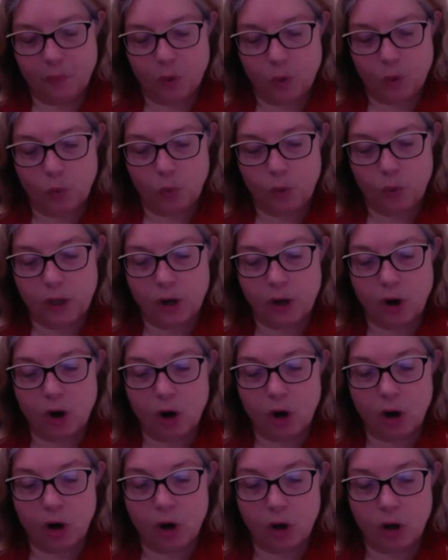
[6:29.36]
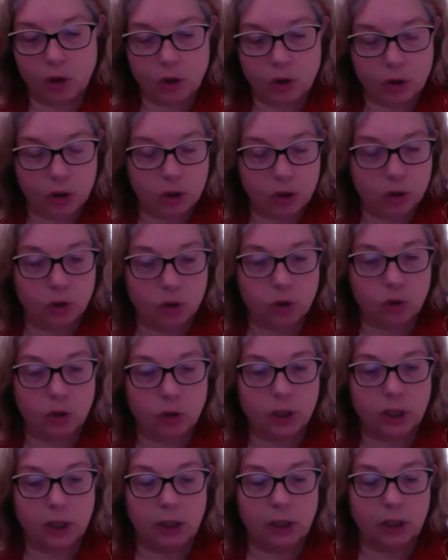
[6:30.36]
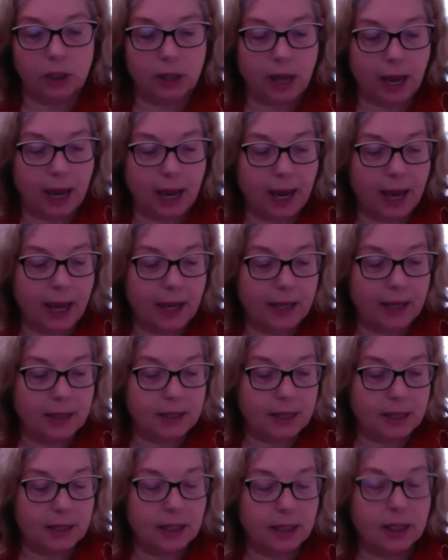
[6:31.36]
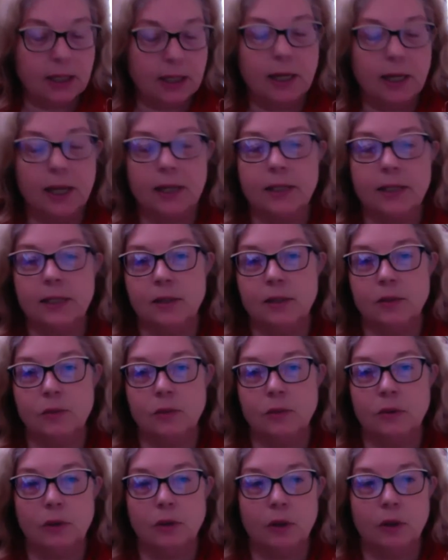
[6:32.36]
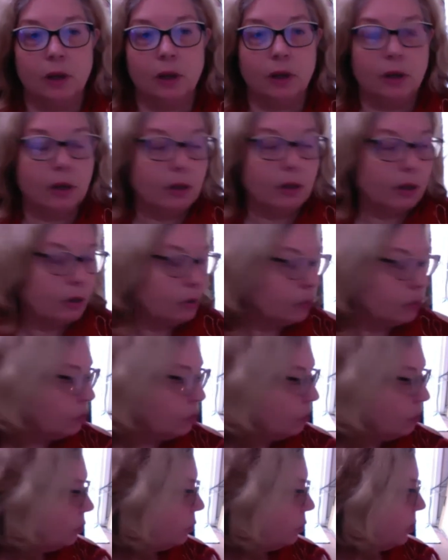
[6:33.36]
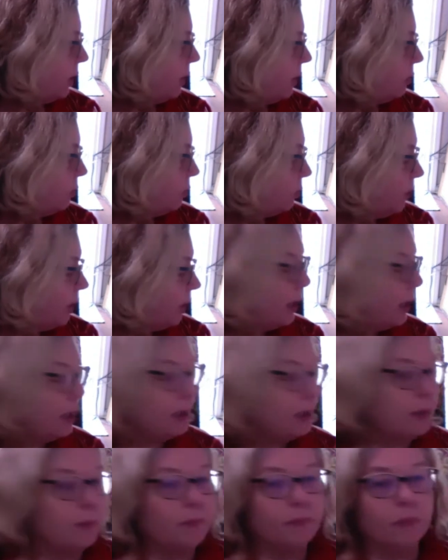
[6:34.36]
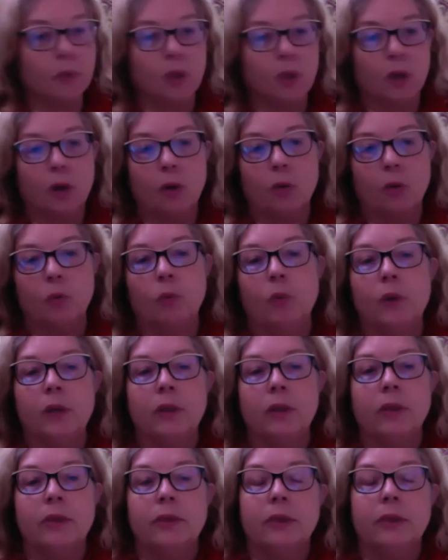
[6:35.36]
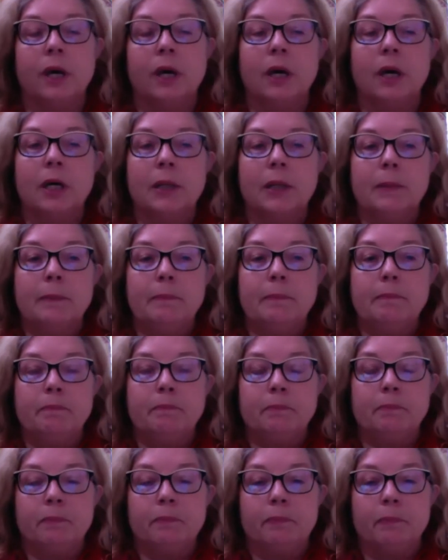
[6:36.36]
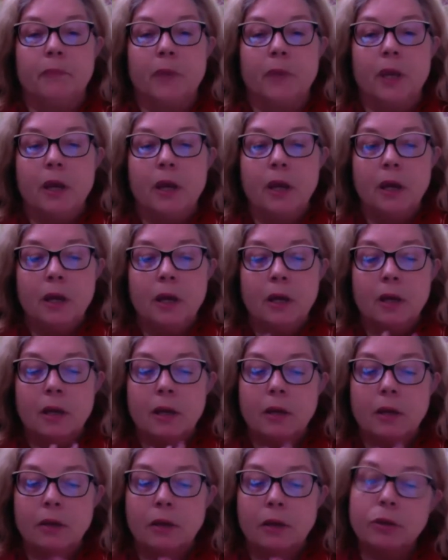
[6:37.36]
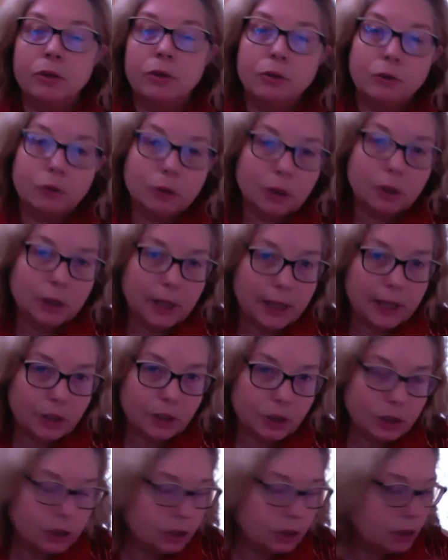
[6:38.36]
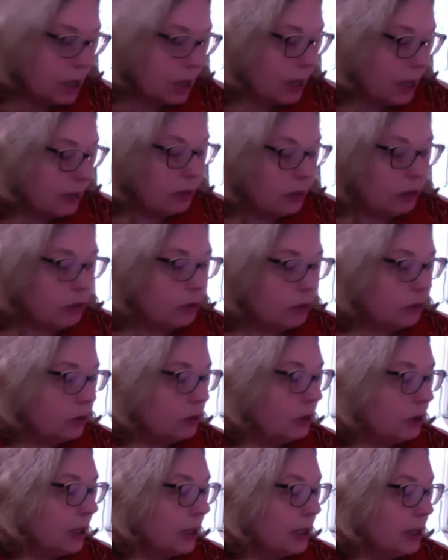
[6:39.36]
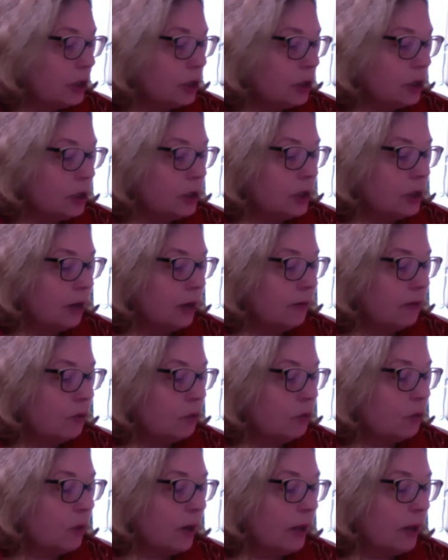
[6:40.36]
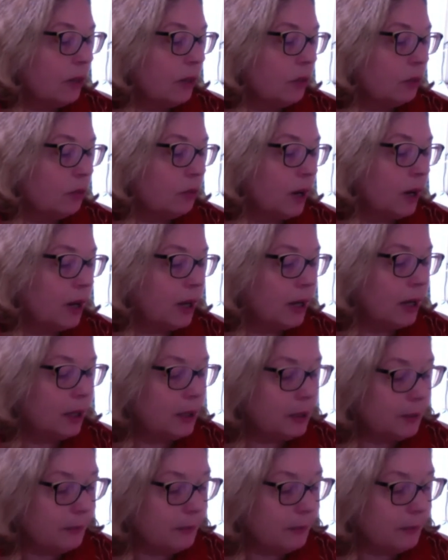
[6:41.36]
we are looking at and connecting through the red thread with the third legend. And the third legend of the red thread